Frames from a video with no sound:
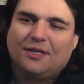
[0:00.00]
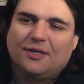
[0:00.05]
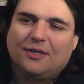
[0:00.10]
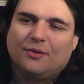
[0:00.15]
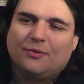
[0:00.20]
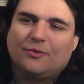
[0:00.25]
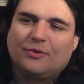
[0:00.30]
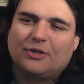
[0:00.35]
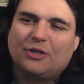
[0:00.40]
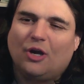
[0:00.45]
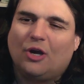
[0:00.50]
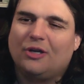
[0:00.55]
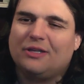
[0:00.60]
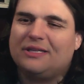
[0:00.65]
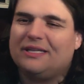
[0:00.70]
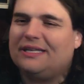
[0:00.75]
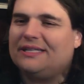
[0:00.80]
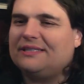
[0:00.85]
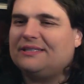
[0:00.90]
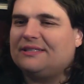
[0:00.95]

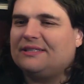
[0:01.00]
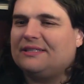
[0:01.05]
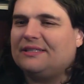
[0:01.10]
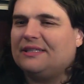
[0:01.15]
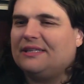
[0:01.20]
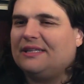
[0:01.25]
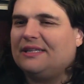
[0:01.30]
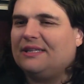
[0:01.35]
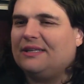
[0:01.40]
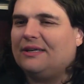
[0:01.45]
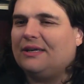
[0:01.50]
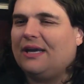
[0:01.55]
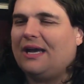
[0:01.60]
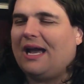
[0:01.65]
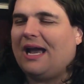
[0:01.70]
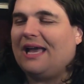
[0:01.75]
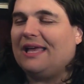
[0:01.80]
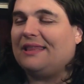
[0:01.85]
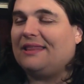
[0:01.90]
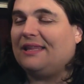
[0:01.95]
Regardless,
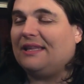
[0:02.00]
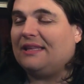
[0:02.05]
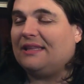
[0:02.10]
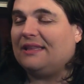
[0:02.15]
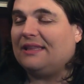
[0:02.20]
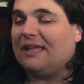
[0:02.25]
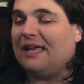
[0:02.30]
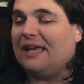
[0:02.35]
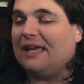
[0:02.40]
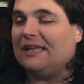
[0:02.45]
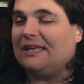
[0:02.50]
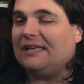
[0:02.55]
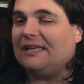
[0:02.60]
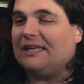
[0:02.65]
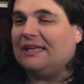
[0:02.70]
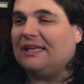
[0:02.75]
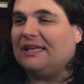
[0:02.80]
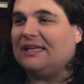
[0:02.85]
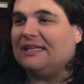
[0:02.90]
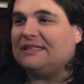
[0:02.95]
I think that
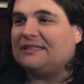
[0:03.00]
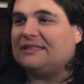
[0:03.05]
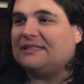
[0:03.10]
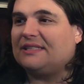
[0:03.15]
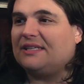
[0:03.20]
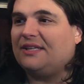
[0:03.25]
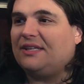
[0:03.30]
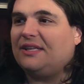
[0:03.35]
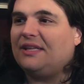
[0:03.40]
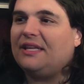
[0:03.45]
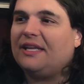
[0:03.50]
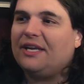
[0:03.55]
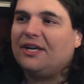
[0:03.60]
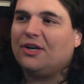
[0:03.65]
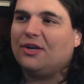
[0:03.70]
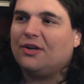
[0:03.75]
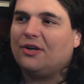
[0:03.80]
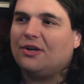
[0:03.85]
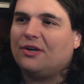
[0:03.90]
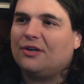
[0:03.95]
it's
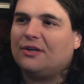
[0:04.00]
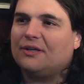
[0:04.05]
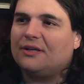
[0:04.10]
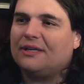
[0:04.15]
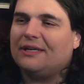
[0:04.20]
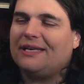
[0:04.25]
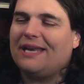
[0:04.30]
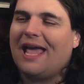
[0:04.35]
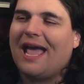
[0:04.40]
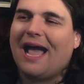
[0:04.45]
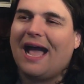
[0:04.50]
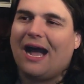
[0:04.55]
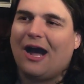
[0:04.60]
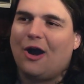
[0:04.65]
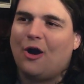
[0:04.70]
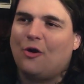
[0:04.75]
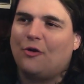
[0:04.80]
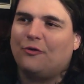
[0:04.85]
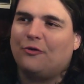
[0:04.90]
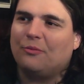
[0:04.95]
clear
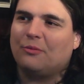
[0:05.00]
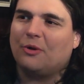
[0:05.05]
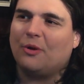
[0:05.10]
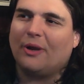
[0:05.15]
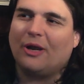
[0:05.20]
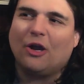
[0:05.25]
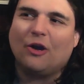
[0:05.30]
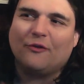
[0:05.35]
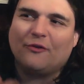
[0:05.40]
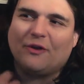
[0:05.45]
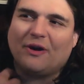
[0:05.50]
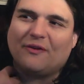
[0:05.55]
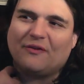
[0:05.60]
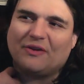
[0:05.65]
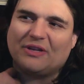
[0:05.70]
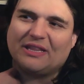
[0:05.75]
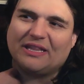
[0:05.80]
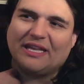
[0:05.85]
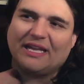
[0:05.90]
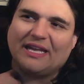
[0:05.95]
now from going over
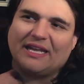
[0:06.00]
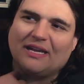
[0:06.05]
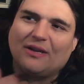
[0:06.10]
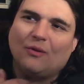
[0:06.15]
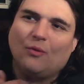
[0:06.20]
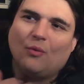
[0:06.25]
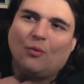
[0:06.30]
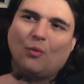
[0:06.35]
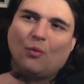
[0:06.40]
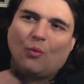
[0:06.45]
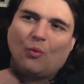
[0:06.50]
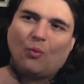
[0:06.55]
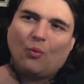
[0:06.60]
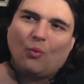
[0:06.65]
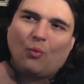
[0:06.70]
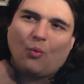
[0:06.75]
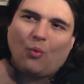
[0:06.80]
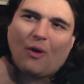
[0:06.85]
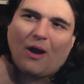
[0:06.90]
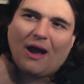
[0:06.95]
everything
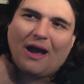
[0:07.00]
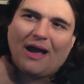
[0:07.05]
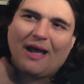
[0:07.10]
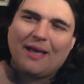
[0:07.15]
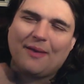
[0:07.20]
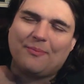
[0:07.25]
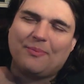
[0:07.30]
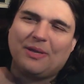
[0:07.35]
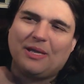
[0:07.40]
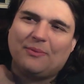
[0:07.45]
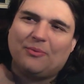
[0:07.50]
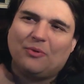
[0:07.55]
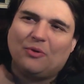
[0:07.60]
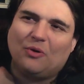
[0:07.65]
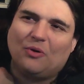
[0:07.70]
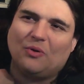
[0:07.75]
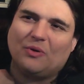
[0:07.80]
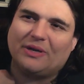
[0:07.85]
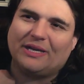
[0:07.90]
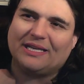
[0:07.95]
why
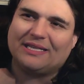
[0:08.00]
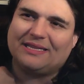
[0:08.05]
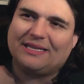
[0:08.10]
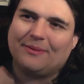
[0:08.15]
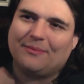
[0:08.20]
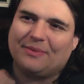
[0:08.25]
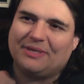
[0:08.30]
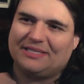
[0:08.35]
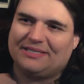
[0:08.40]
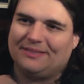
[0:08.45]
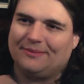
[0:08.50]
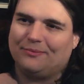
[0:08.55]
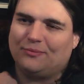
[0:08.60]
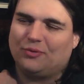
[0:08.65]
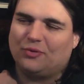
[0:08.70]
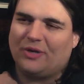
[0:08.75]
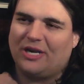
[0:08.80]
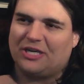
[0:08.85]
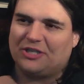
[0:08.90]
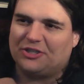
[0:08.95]
people get the
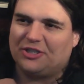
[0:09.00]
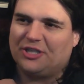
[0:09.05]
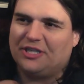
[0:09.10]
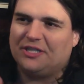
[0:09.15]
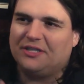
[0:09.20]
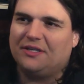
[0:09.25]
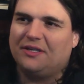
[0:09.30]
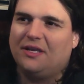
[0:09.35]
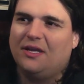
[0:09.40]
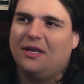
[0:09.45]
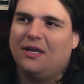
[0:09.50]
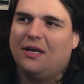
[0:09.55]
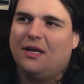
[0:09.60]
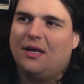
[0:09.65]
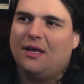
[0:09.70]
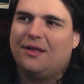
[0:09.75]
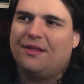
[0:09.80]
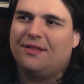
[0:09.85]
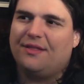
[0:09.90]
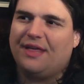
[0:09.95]
misimpression
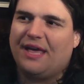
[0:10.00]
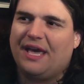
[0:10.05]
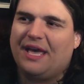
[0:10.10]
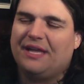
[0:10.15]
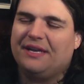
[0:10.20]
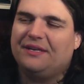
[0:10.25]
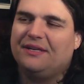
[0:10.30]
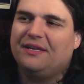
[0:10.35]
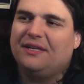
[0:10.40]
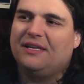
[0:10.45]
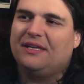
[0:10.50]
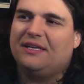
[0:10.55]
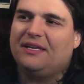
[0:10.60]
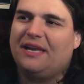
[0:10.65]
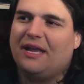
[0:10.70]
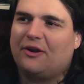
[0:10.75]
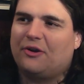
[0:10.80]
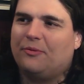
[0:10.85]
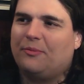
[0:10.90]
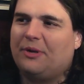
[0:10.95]
that
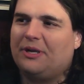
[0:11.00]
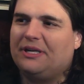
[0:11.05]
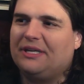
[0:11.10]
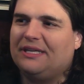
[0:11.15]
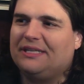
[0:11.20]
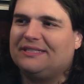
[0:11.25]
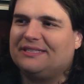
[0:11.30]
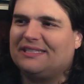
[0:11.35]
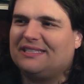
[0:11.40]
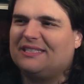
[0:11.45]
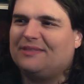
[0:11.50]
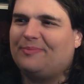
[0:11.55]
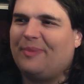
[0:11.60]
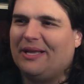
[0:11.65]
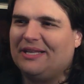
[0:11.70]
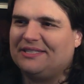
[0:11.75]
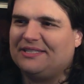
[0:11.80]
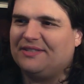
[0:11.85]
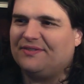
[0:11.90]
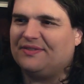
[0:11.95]
Necromunda is
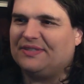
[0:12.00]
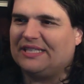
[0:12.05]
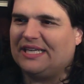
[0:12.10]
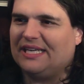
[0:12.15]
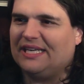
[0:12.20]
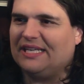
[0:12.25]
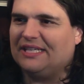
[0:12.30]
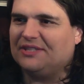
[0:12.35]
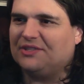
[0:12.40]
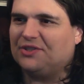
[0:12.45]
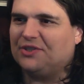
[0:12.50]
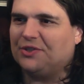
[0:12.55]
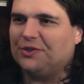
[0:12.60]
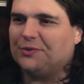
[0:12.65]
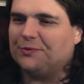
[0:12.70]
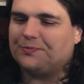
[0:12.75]
expensive to get into.